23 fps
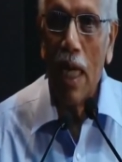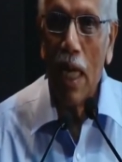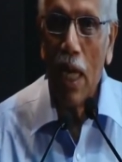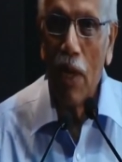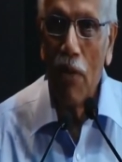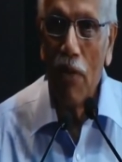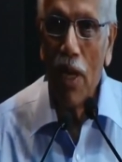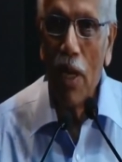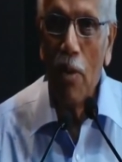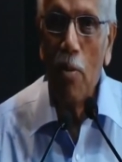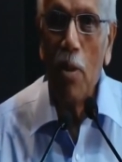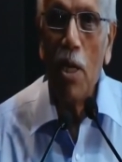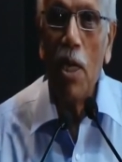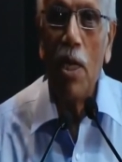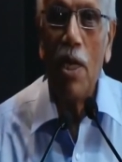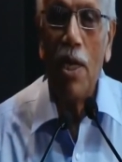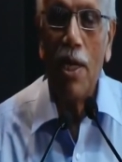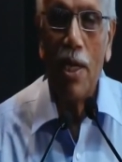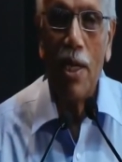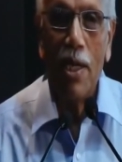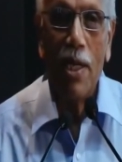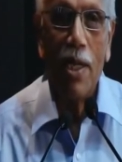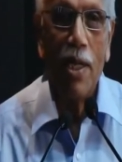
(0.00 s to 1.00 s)
allowing
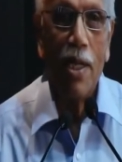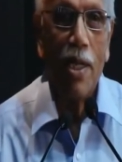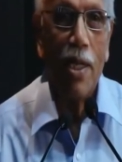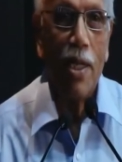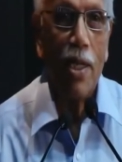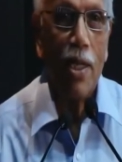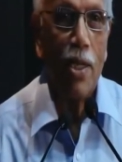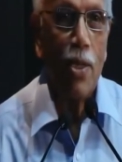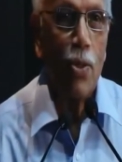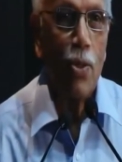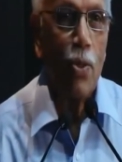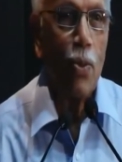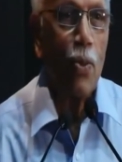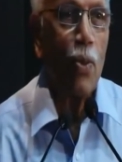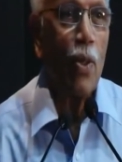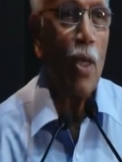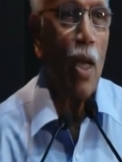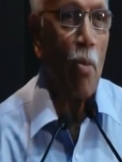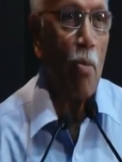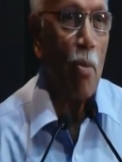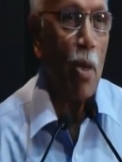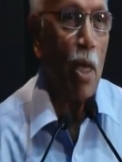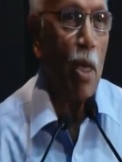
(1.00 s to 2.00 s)
me to
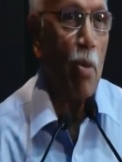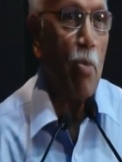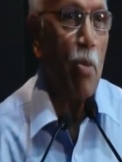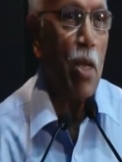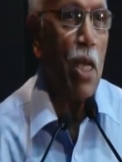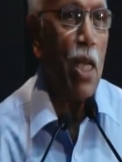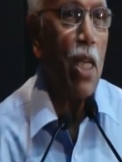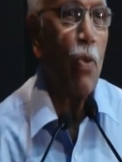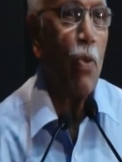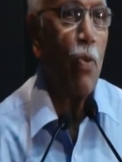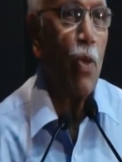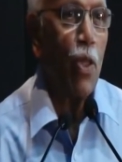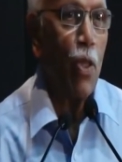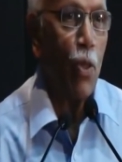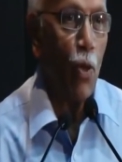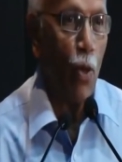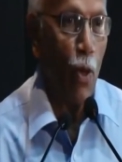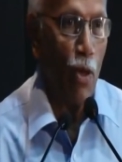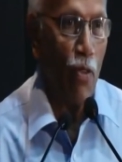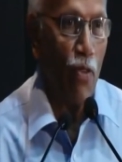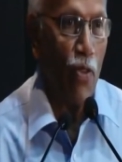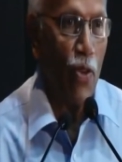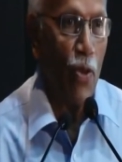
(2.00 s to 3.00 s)
come and meet with
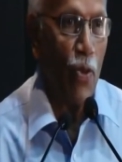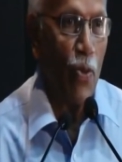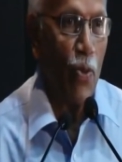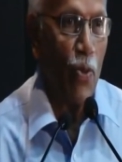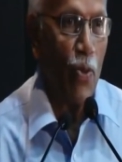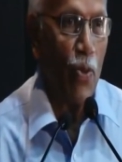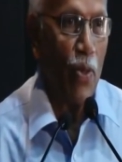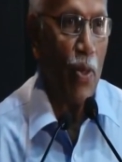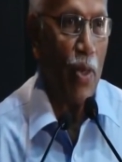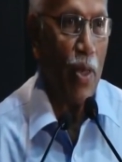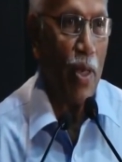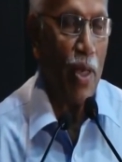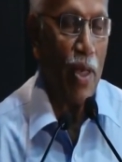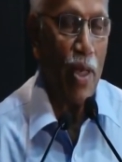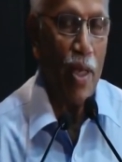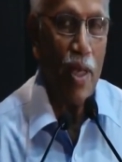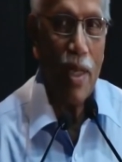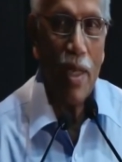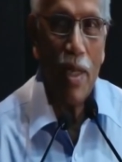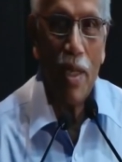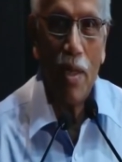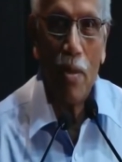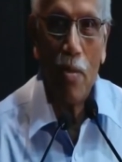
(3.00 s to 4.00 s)
all of you.
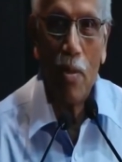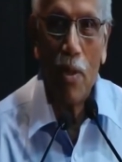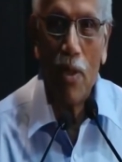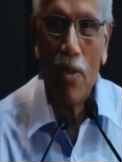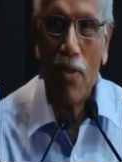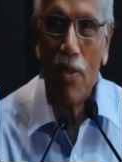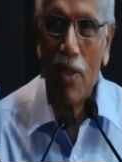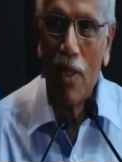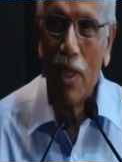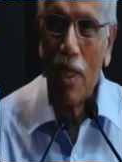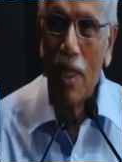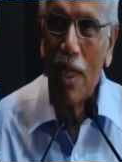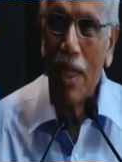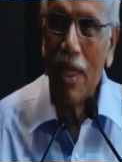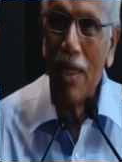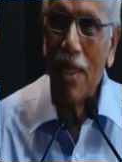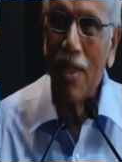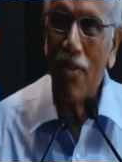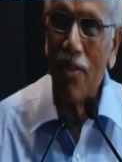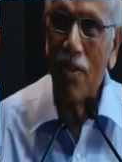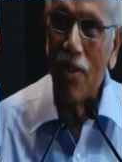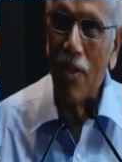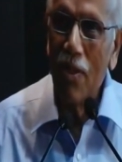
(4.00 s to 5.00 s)
Because
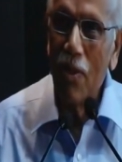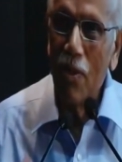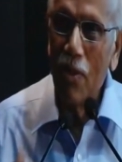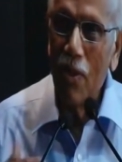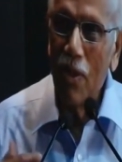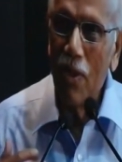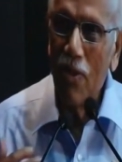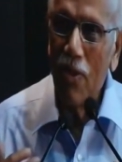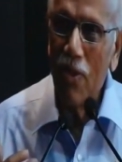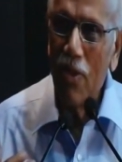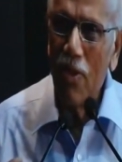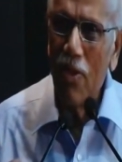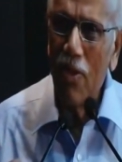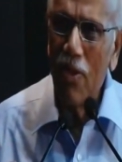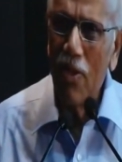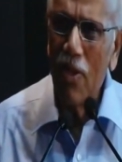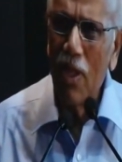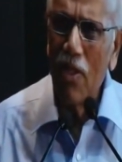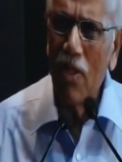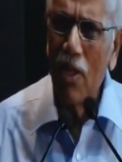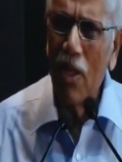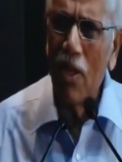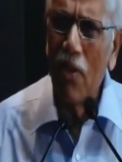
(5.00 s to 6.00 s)
this
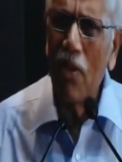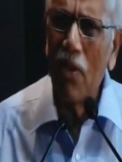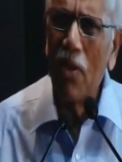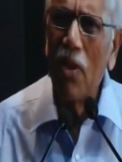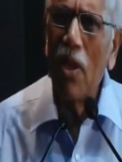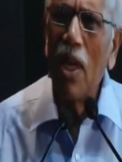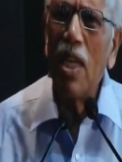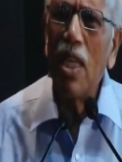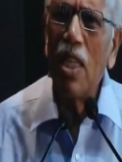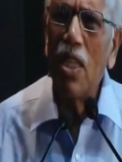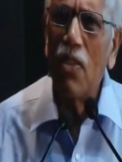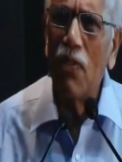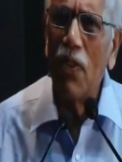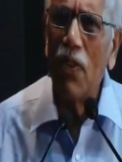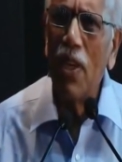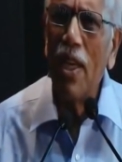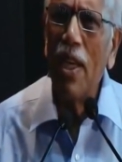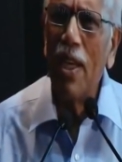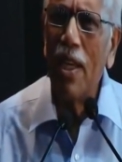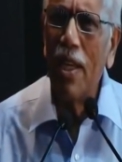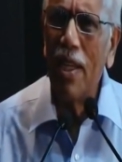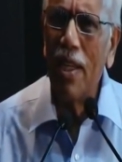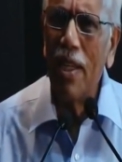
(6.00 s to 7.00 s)
is such a nice
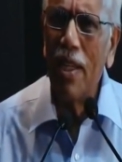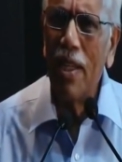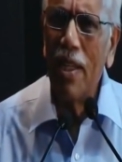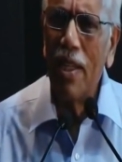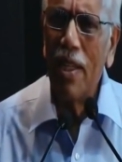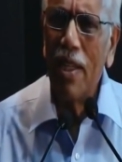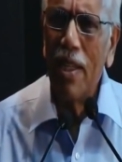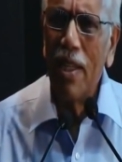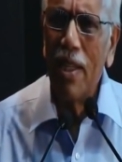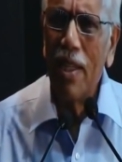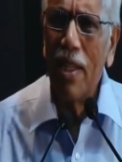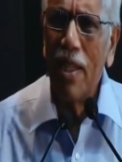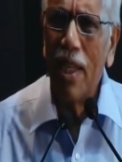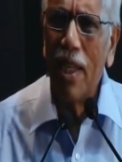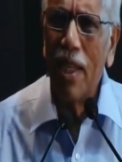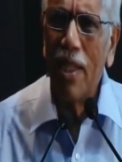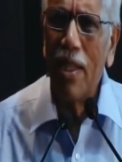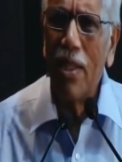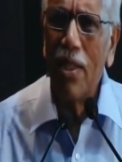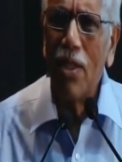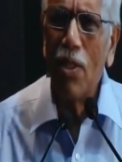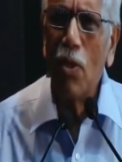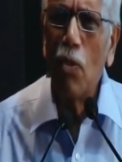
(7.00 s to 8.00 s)
feeling
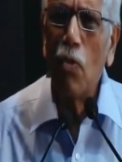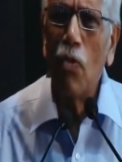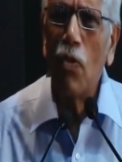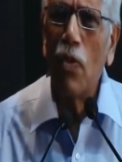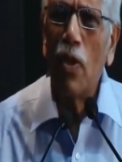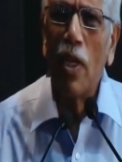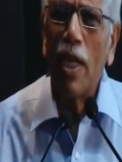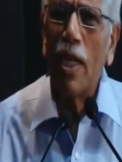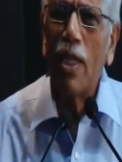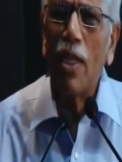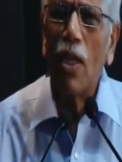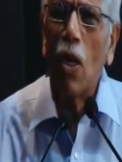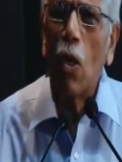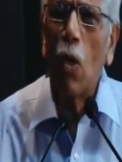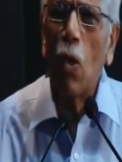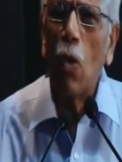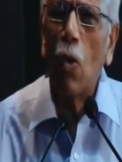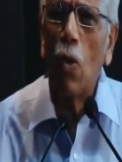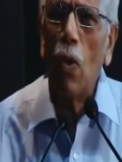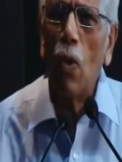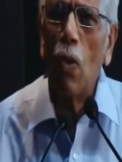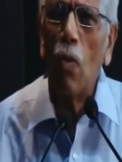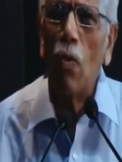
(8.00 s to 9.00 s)
that you forget the
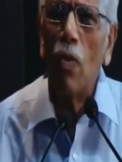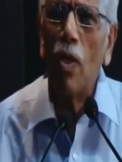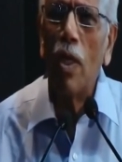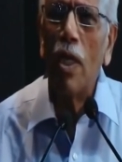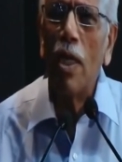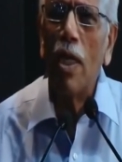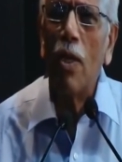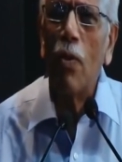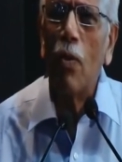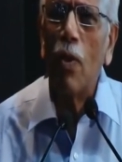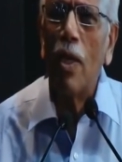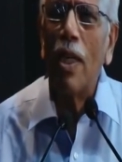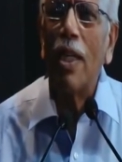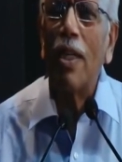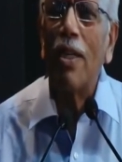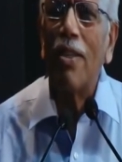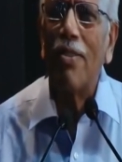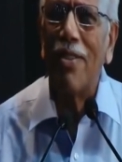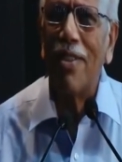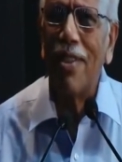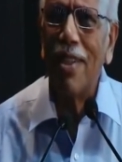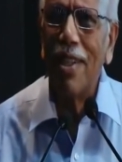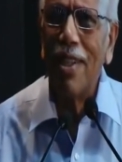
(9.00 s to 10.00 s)
whole world
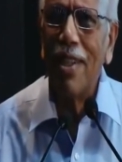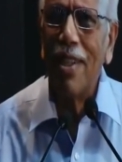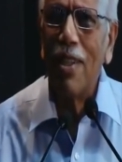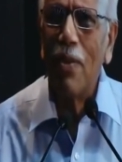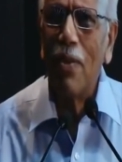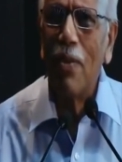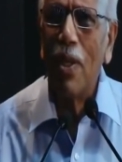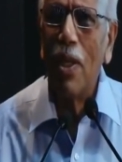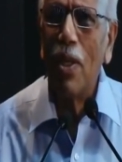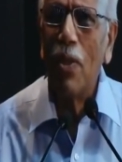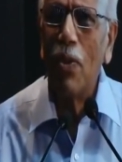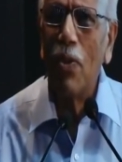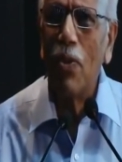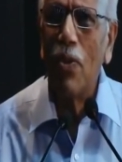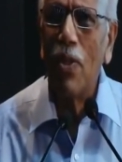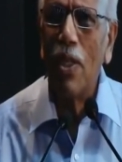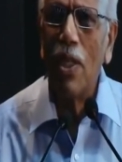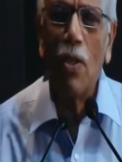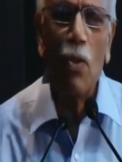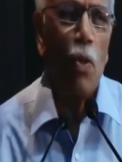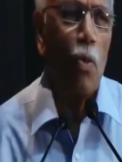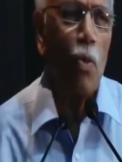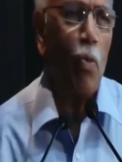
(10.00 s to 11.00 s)
worries when you
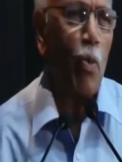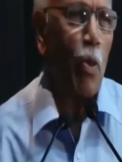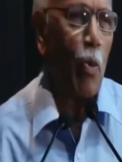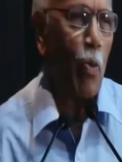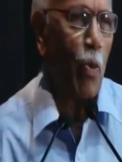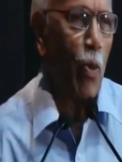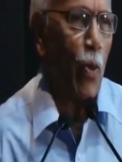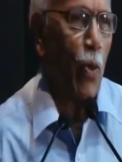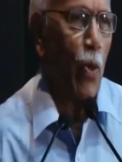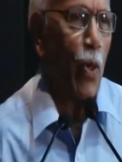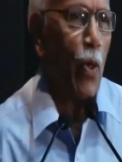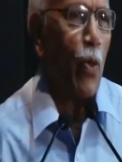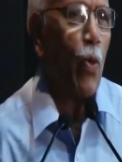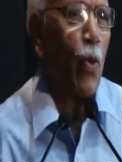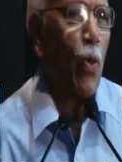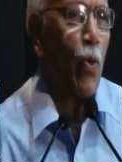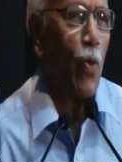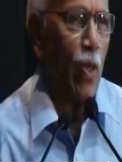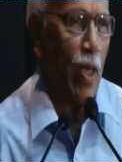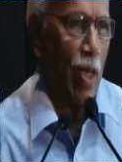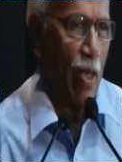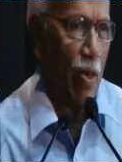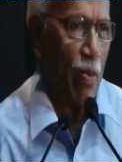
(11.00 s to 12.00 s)
see good people doing
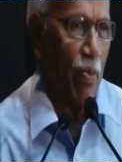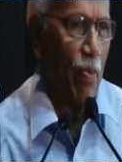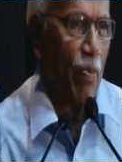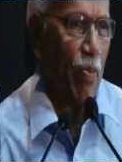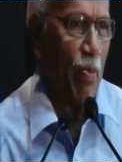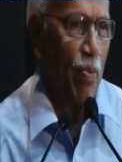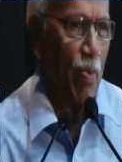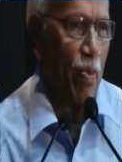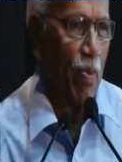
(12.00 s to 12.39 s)
good work.